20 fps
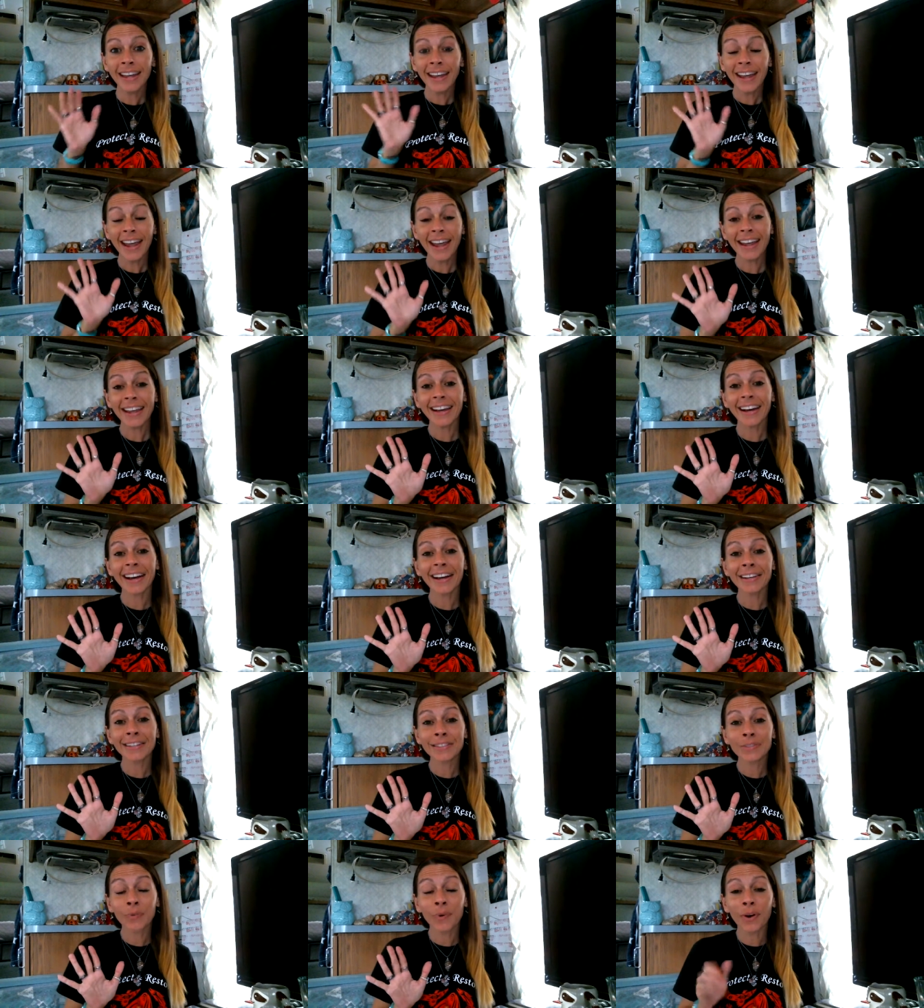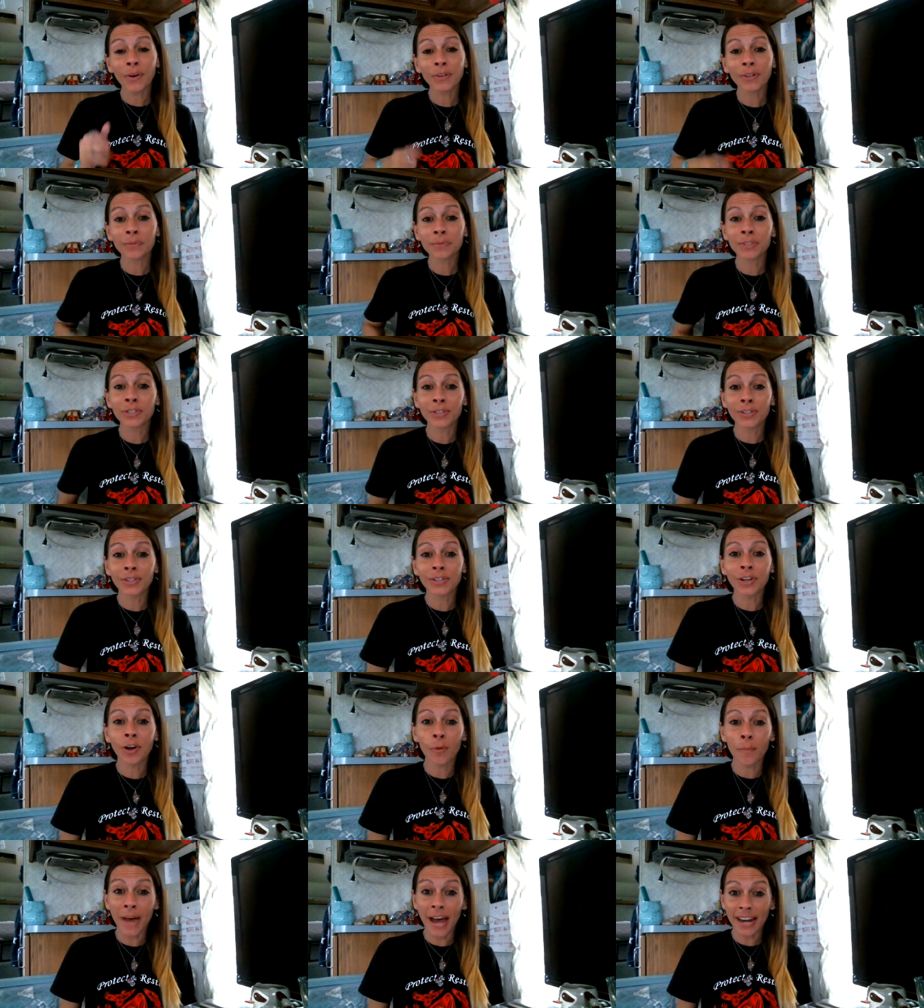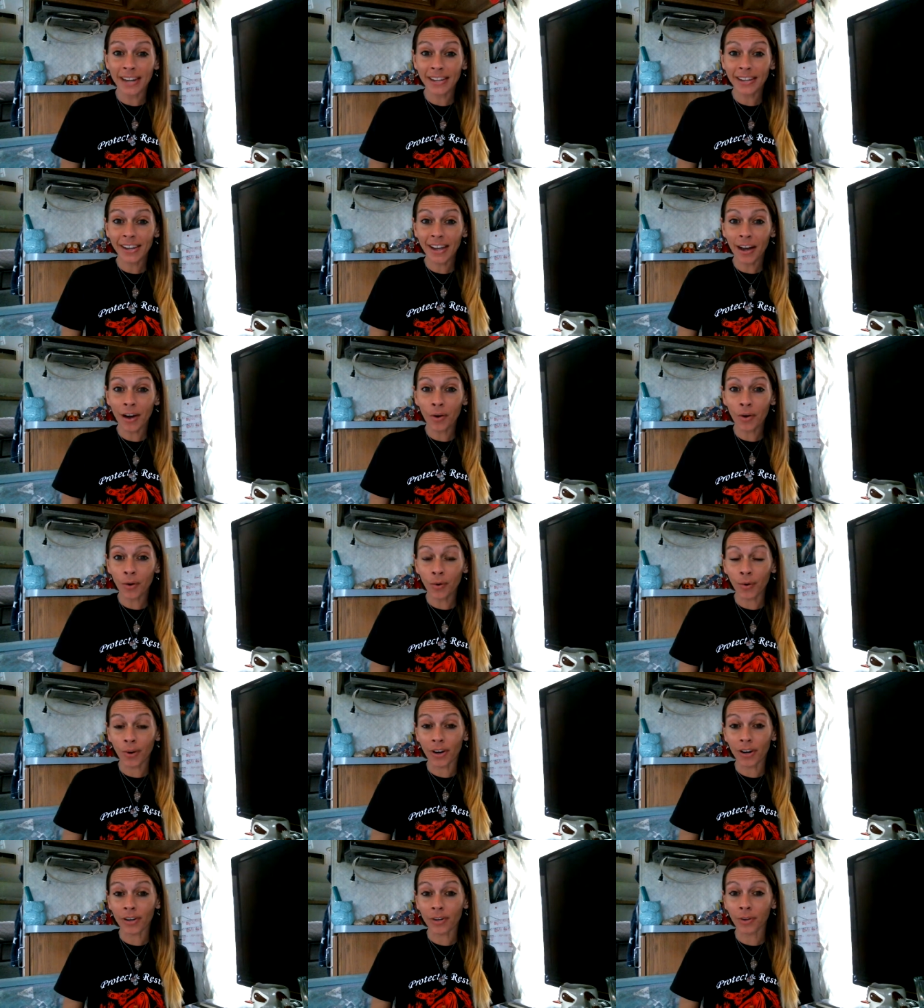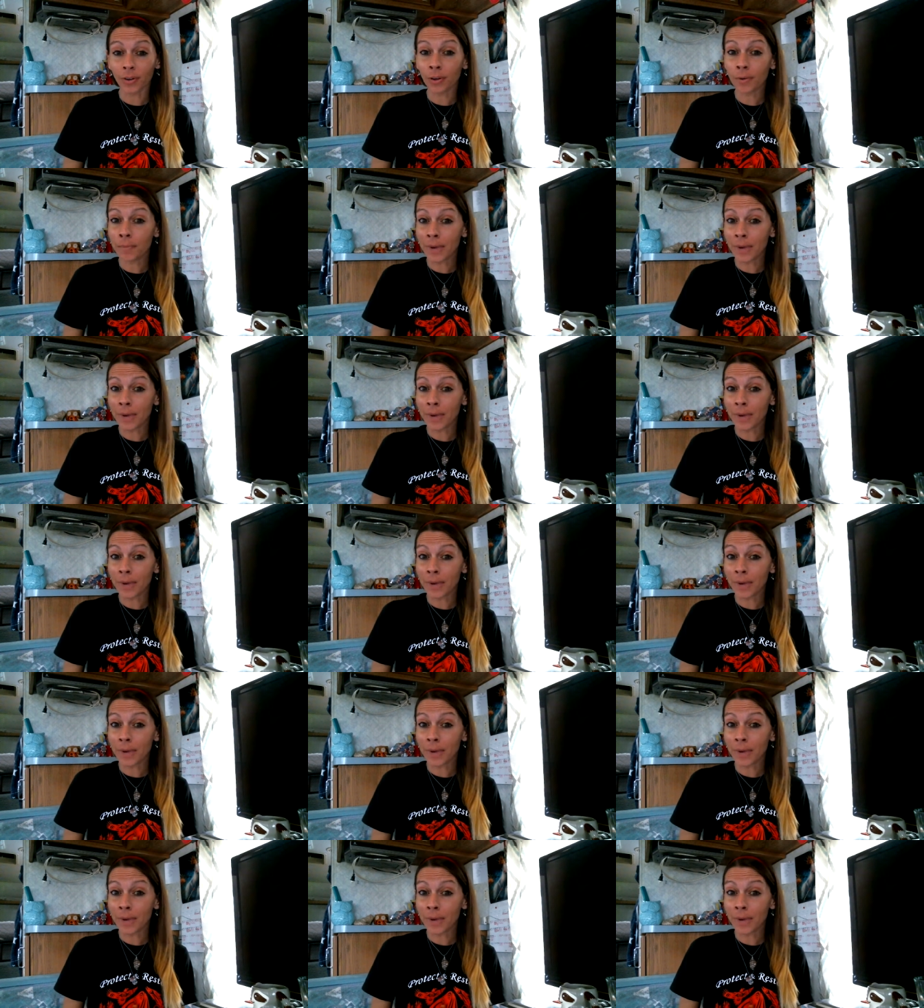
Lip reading: Hey guys, welcome to the Nomadic Owl Oracle.